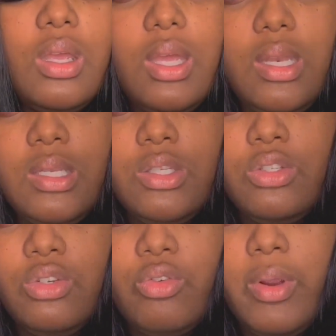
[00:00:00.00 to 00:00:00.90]
And this is
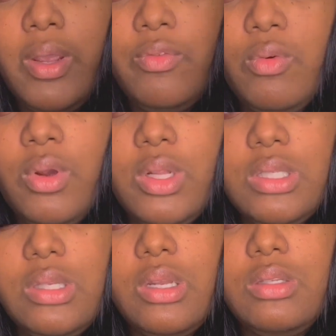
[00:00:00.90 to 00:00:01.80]
great for oily
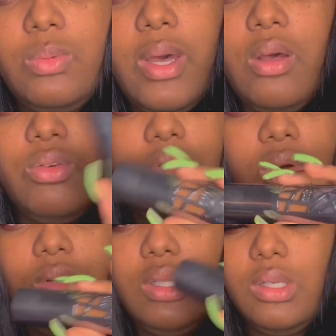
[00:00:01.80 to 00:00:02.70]
skin as well. You don't
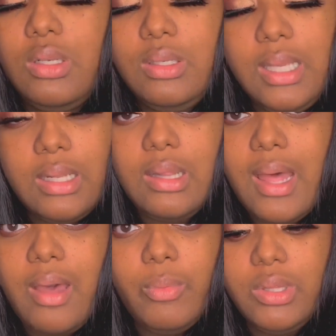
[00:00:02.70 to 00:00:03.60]
need a
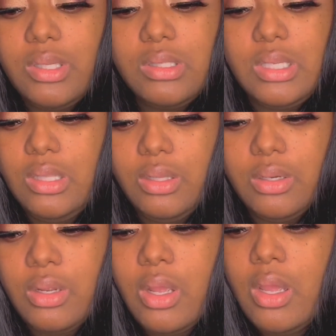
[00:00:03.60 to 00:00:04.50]
lot with this either.
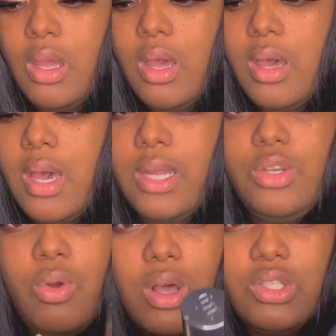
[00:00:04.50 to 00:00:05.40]
I do
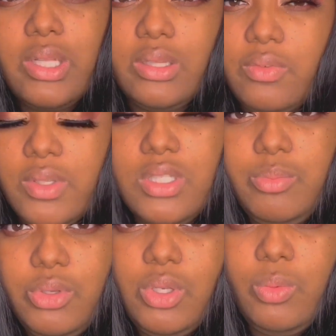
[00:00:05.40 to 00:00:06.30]
also like the Fenty
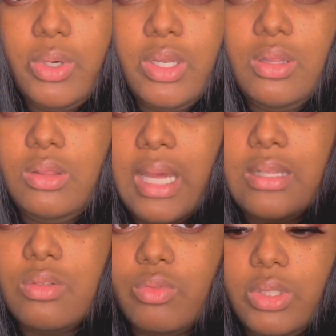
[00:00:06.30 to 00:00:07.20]
Beauty one. That's
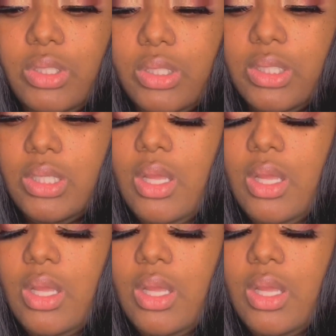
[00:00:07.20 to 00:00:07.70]
really good.